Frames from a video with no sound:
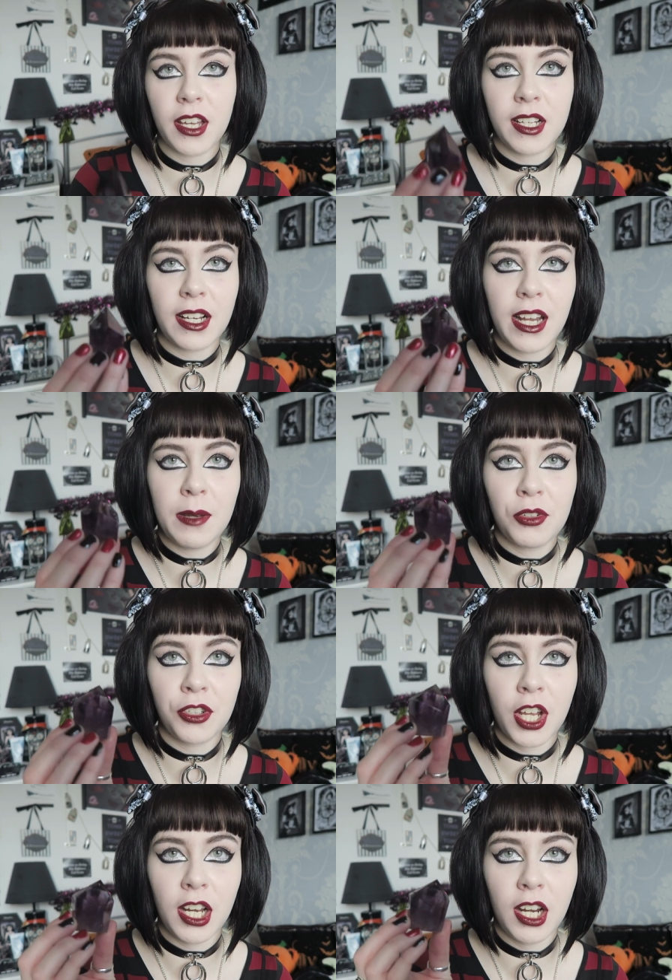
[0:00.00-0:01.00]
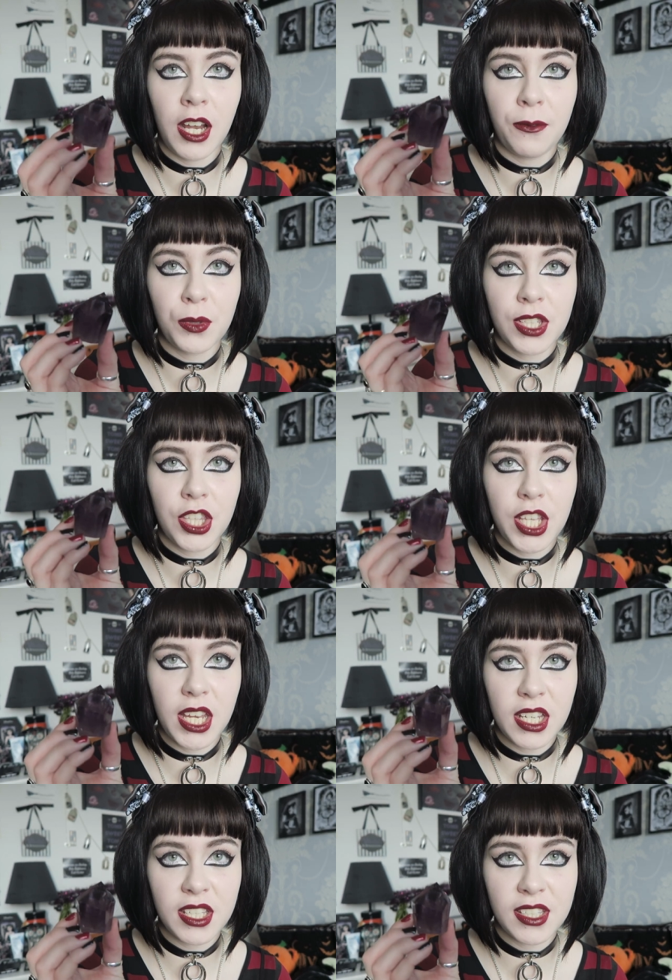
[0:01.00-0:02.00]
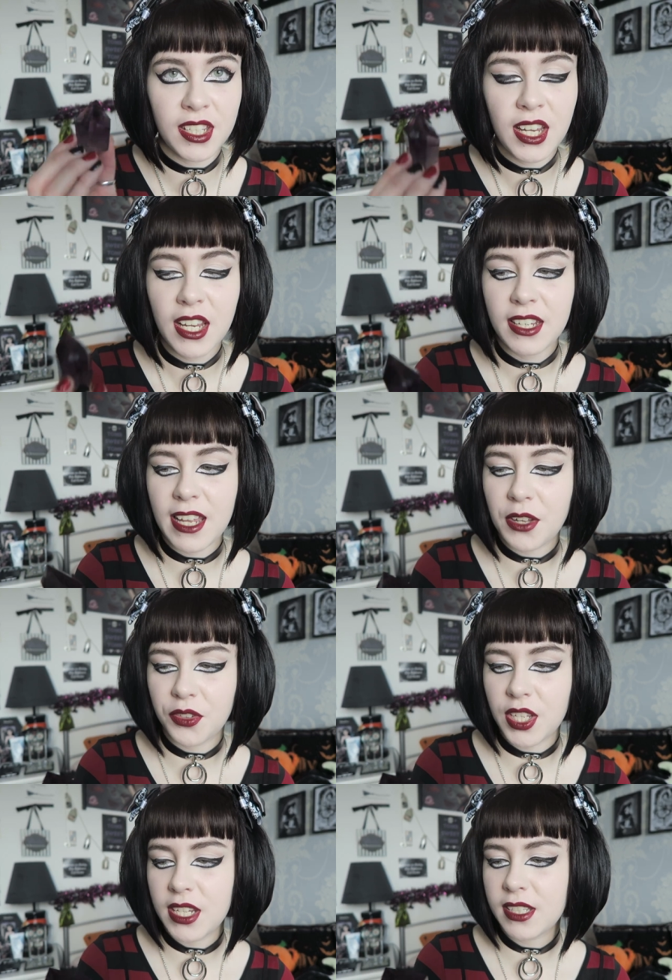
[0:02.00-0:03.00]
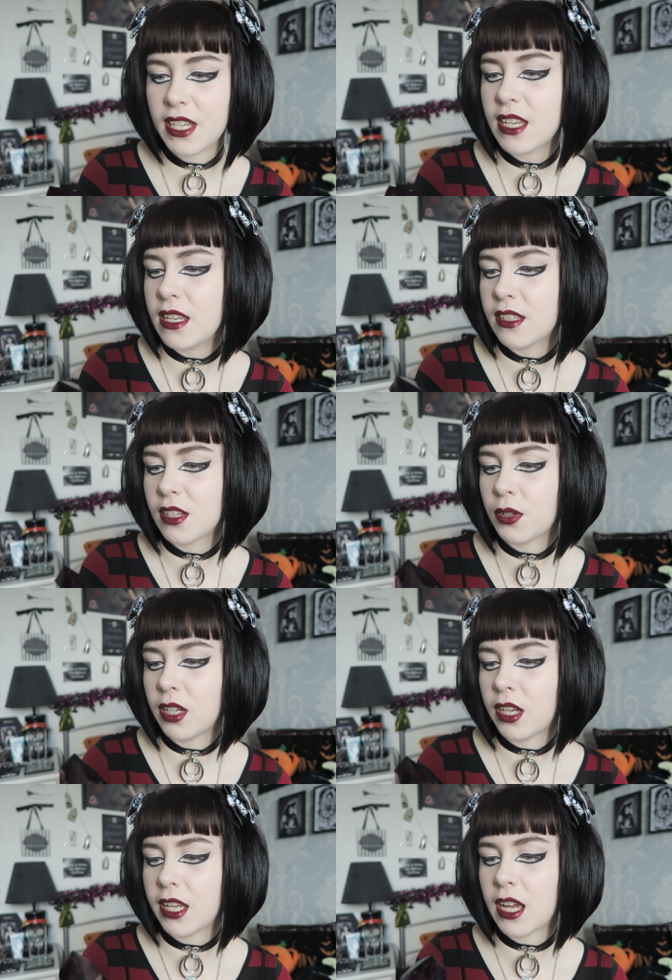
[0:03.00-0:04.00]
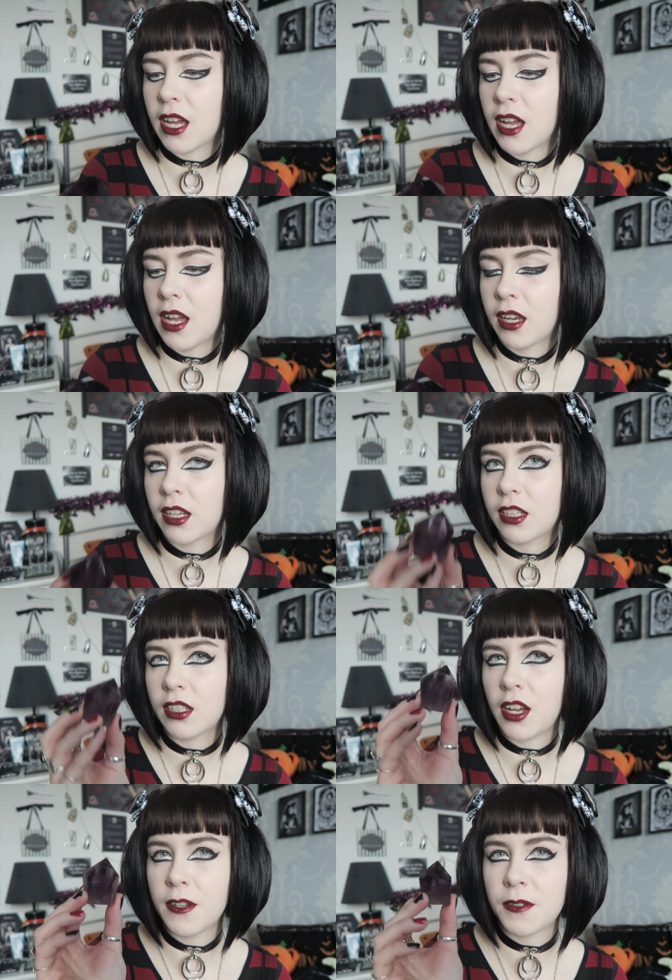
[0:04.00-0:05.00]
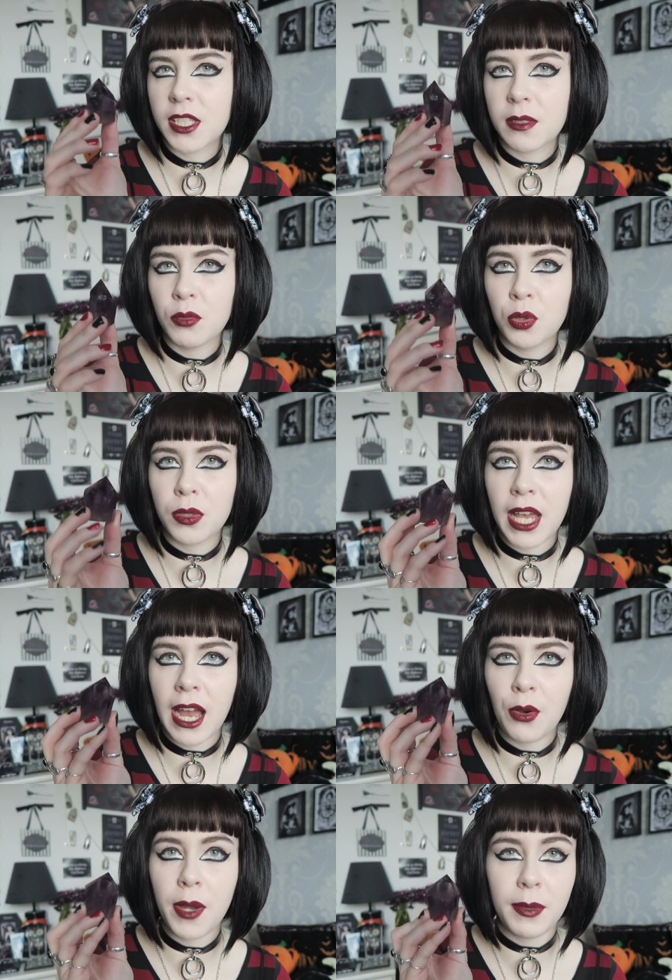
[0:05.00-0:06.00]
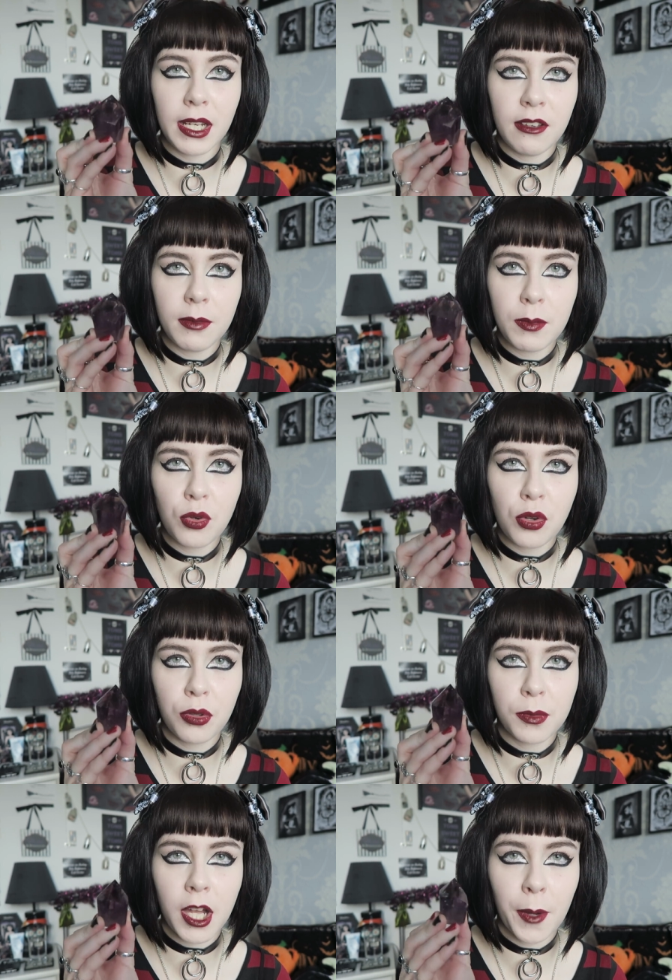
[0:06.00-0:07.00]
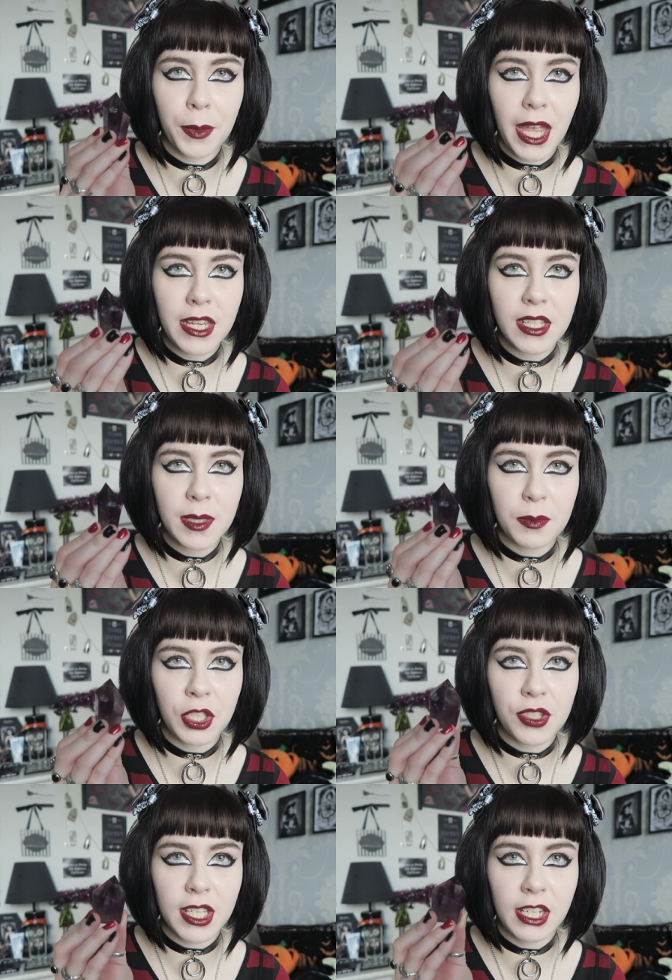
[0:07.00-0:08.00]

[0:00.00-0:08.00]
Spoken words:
that I claimed on her live was this. Now this is like a kind of small towel. I believe people call them cupcakes because